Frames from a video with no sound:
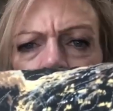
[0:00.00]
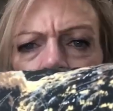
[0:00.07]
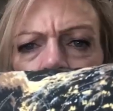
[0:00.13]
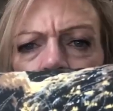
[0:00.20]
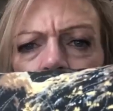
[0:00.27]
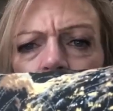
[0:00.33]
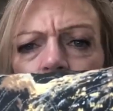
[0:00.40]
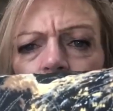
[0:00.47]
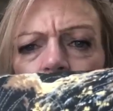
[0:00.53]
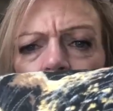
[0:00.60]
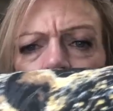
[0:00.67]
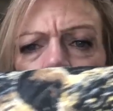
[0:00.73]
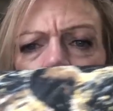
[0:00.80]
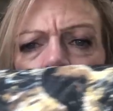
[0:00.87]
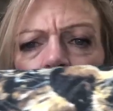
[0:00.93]
Um,
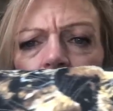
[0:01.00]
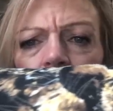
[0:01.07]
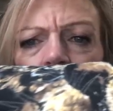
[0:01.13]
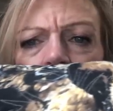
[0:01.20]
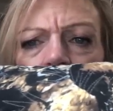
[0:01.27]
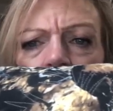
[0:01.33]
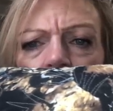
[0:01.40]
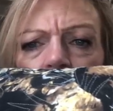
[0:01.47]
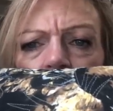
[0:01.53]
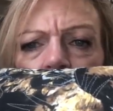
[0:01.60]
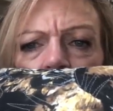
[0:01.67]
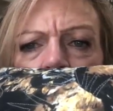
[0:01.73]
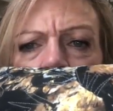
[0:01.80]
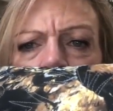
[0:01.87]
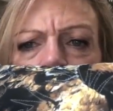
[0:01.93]
so you get in close, you
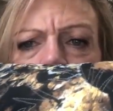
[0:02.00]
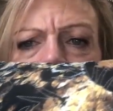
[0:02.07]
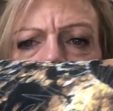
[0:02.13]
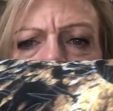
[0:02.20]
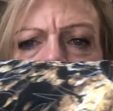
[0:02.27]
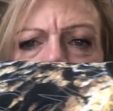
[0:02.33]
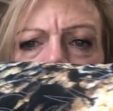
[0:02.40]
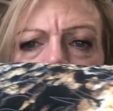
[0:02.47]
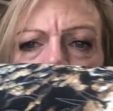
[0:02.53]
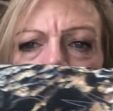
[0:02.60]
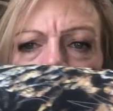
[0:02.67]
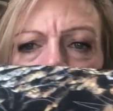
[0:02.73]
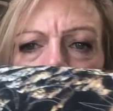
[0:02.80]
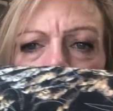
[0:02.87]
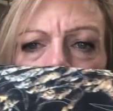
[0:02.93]
can see the light
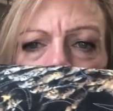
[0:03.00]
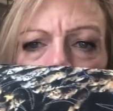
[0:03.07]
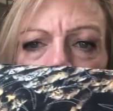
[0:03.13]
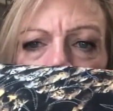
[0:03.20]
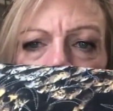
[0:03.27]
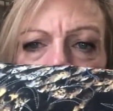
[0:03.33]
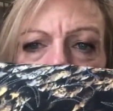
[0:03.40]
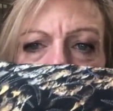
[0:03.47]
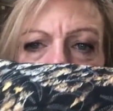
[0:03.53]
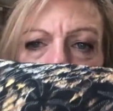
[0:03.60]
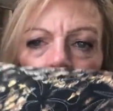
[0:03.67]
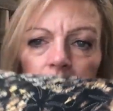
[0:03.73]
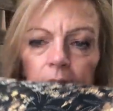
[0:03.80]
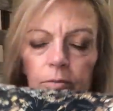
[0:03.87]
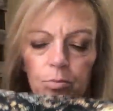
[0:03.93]
gray.
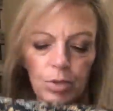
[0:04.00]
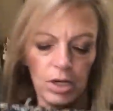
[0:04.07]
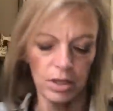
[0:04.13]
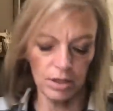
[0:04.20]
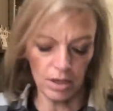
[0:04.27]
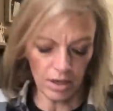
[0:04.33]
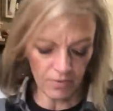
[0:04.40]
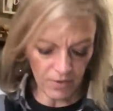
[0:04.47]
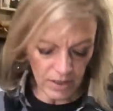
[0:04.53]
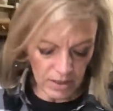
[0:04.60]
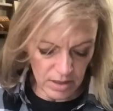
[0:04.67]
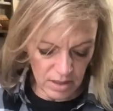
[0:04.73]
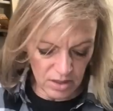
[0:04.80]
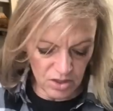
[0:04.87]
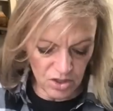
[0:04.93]
But I thought if I
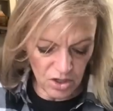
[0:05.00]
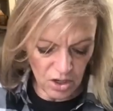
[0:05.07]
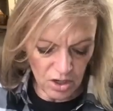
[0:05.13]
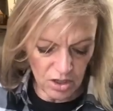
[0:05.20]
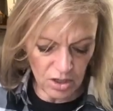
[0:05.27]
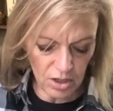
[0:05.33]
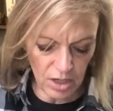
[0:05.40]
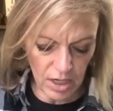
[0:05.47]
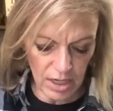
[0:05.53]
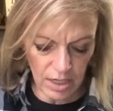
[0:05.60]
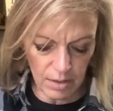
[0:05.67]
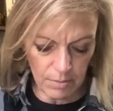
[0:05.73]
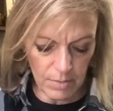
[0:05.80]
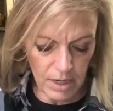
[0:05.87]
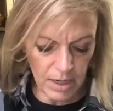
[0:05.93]
did a dark gray,
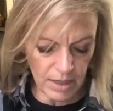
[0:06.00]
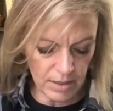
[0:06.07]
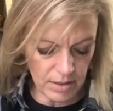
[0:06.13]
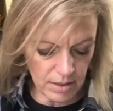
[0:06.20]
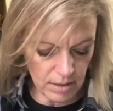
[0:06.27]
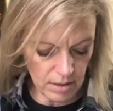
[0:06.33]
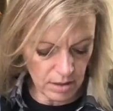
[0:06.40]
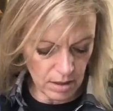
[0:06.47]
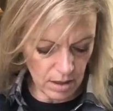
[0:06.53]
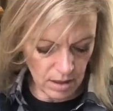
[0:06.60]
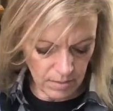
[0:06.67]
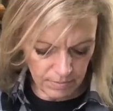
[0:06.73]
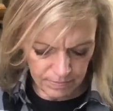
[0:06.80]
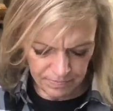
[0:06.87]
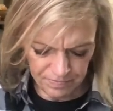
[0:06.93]
it might
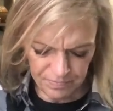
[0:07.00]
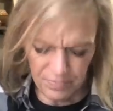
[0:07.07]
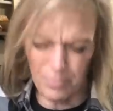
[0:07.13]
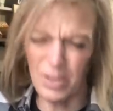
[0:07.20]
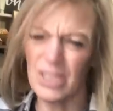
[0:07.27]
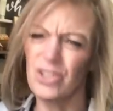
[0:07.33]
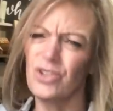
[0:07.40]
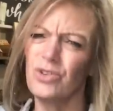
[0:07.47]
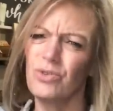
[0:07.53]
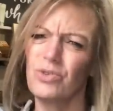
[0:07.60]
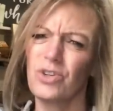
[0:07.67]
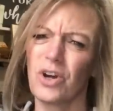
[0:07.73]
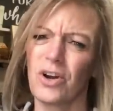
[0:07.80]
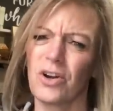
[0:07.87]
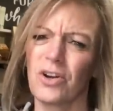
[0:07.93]
um, be too
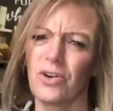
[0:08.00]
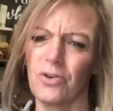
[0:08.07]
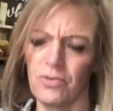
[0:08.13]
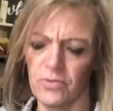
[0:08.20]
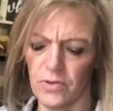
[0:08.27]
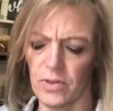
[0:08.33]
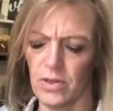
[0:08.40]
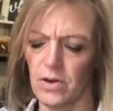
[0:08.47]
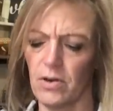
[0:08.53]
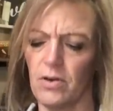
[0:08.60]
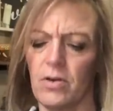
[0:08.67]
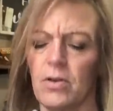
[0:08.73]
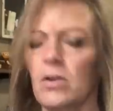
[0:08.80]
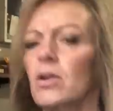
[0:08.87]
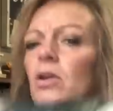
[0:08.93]
dark over there,
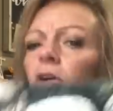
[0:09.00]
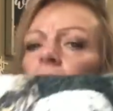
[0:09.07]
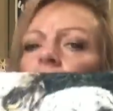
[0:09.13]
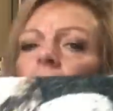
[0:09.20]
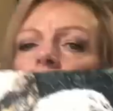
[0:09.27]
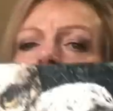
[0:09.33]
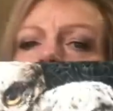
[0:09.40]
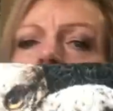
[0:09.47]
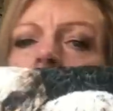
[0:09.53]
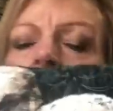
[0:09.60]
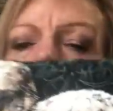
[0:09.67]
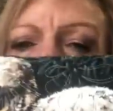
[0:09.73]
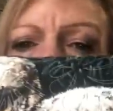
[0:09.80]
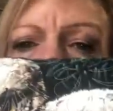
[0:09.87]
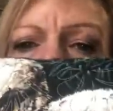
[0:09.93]

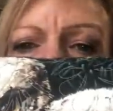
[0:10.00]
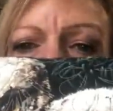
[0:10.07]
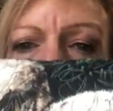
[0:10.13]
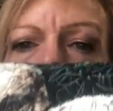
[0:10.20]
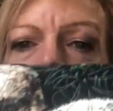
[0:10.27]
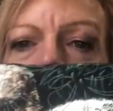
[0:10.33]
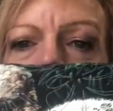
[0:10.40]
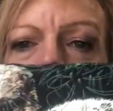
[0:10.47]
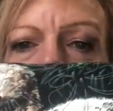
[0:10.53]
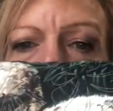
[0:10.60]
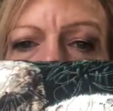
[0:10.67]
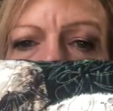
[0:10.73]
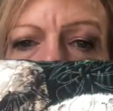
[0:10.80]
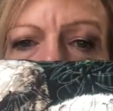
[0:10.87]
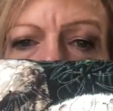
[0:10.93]
over the owl's
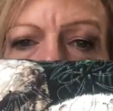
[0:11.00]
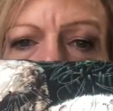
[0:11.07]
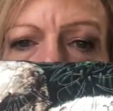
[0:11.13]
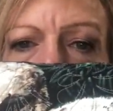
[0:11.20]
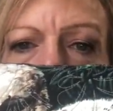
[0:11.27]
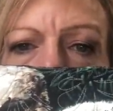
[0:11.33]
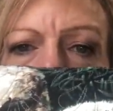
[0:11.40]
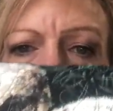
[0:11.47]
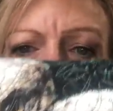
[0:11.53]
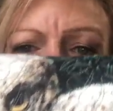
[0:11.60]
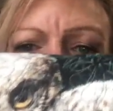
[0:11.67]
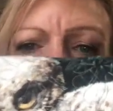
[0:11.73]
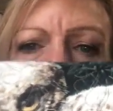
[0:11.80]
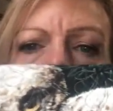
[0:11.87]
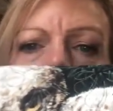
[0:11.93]
features,
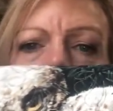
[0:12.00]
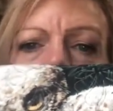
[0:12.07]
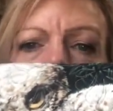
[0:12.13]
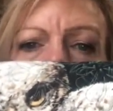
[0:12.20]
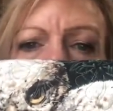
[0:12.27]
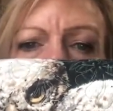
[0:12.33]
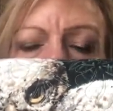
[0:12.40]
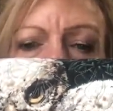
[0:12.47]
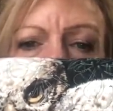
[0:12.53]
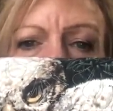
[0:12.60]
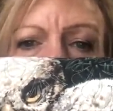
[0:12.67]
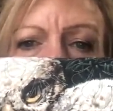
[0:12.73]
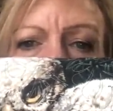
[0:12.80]
especially on that one.